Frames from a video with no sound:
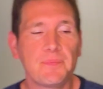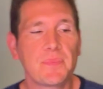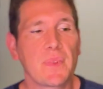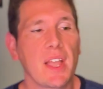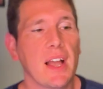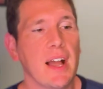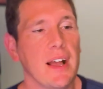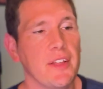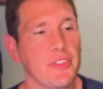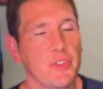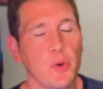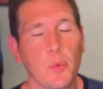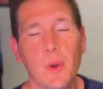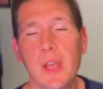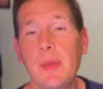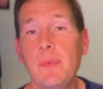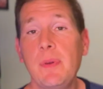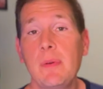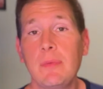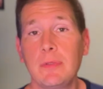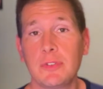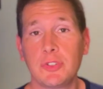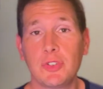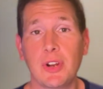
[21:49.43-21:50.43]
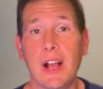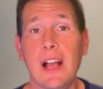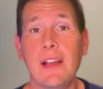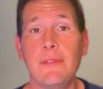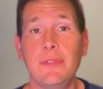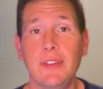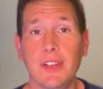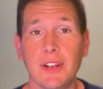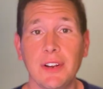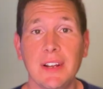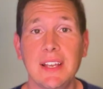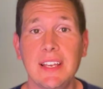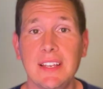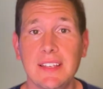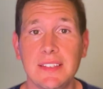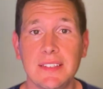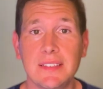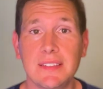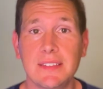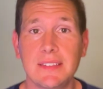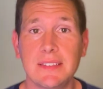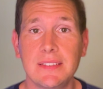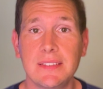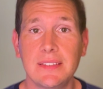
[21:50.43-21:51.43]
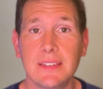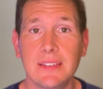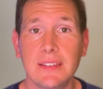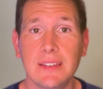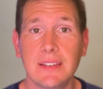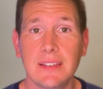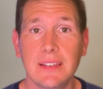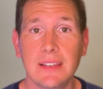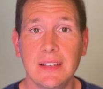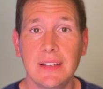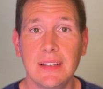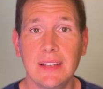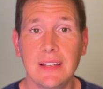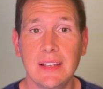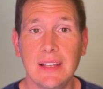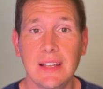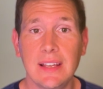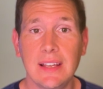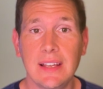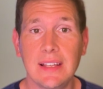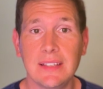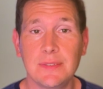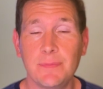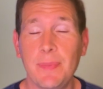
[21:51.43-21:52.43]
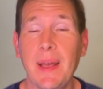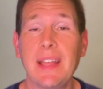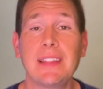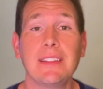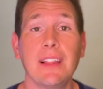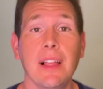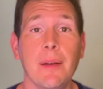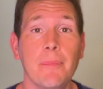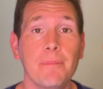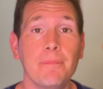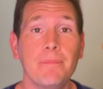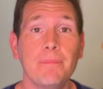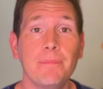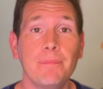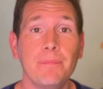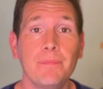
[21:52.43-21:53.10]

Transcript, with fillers: Uh, the way people drive here is, it's bedlam.